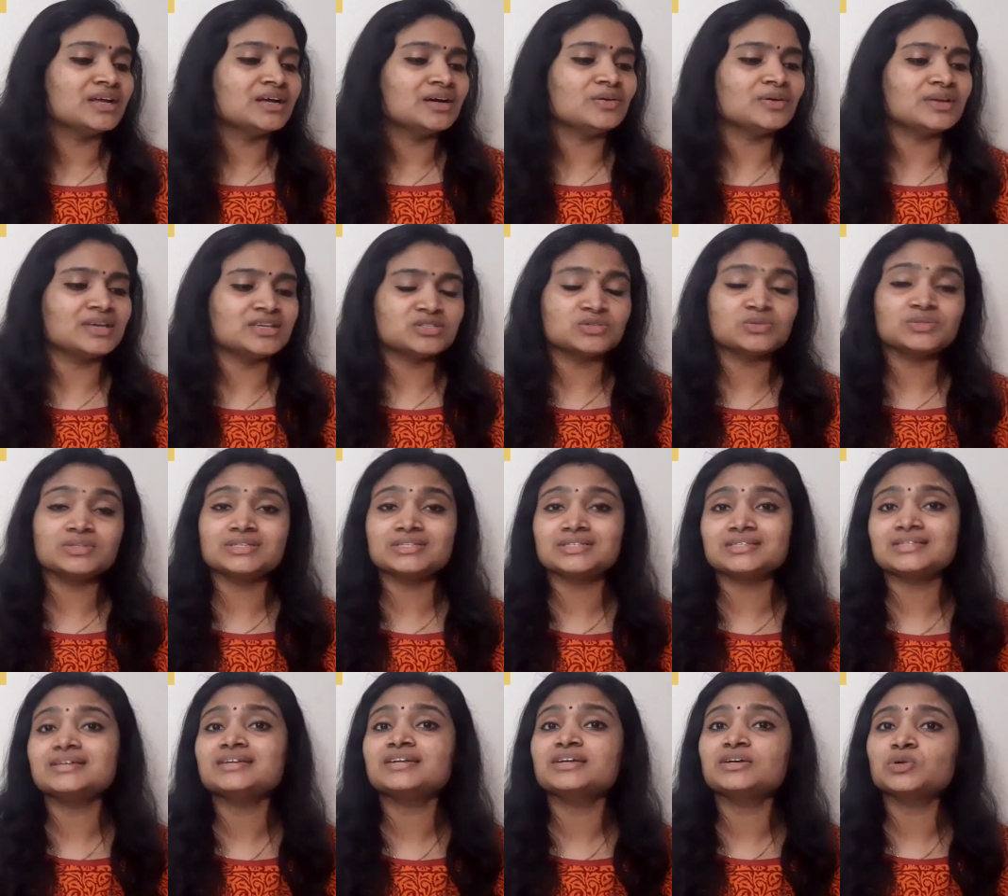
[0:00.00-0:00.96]
Okay, so this
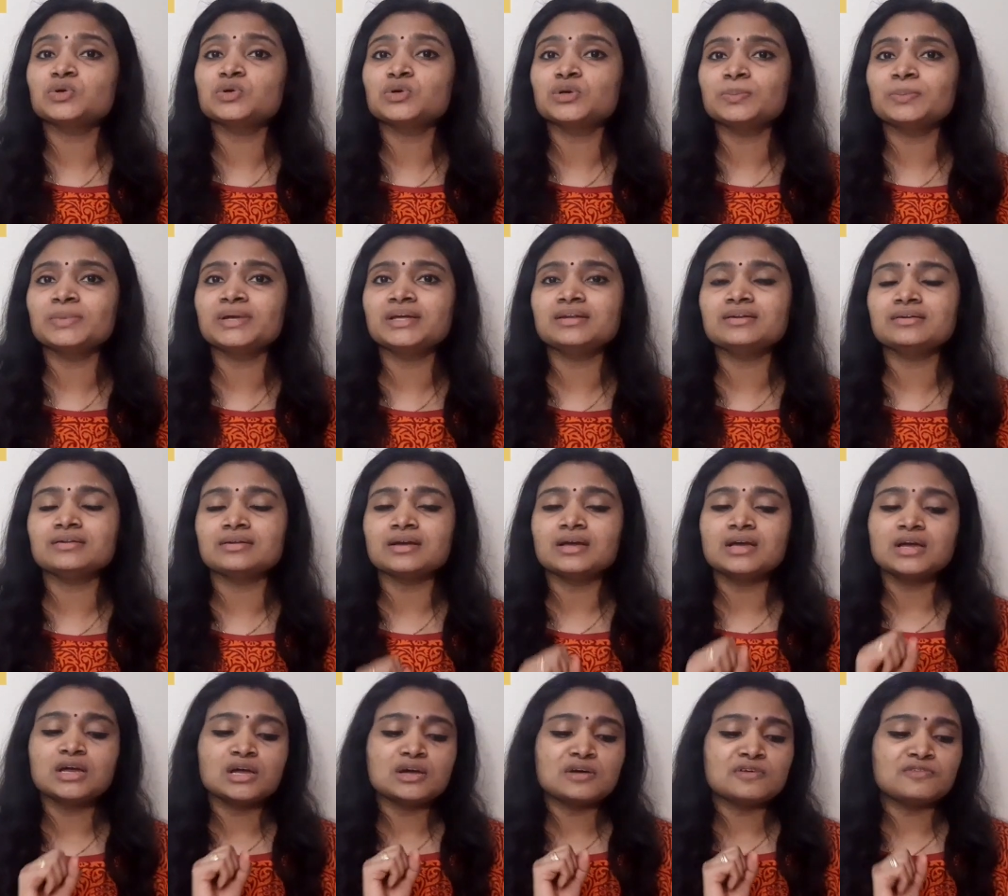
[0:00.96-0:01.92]
is a recruitment
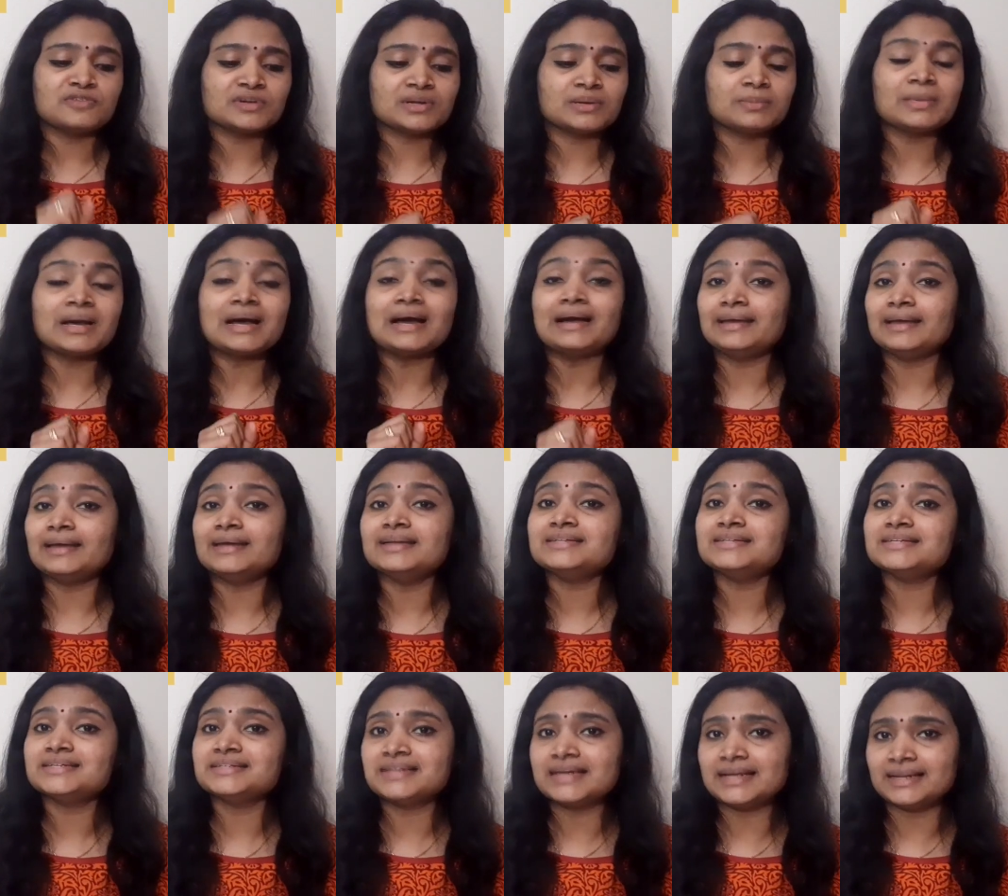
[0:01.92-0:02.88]
from
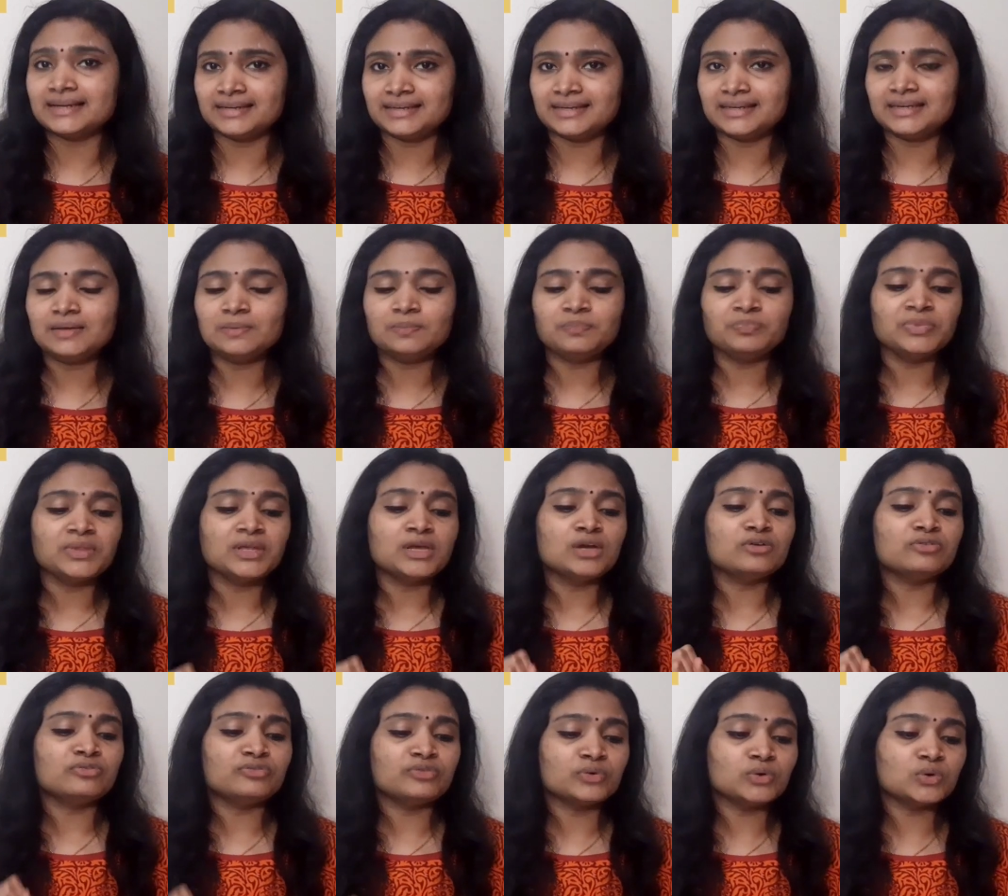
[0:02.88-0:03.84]
IIT Delhi
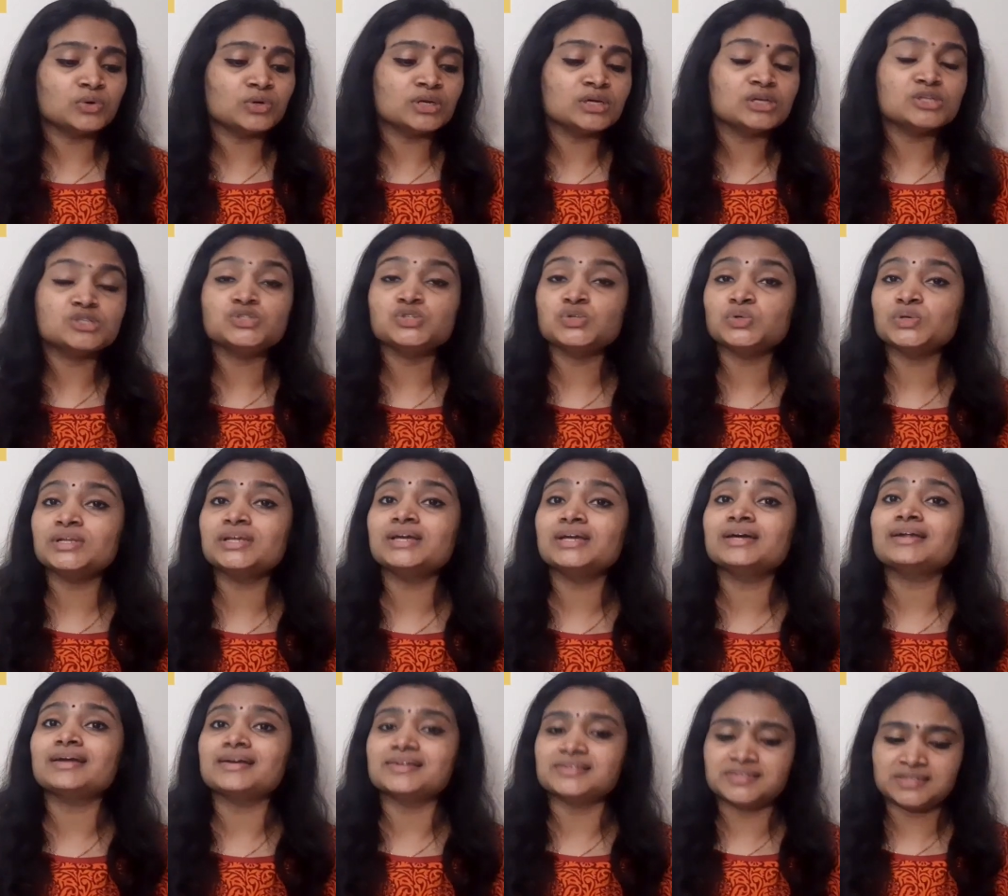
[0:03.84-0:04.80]
for
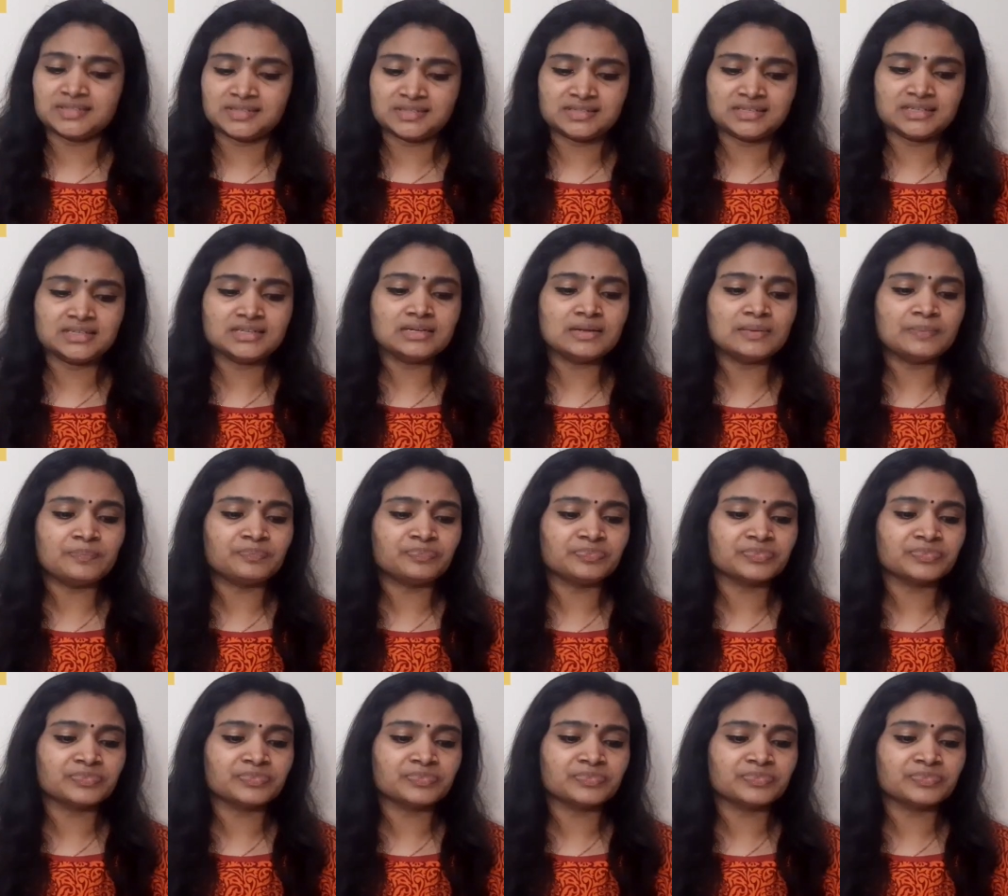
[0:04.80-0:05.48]
junior assistant.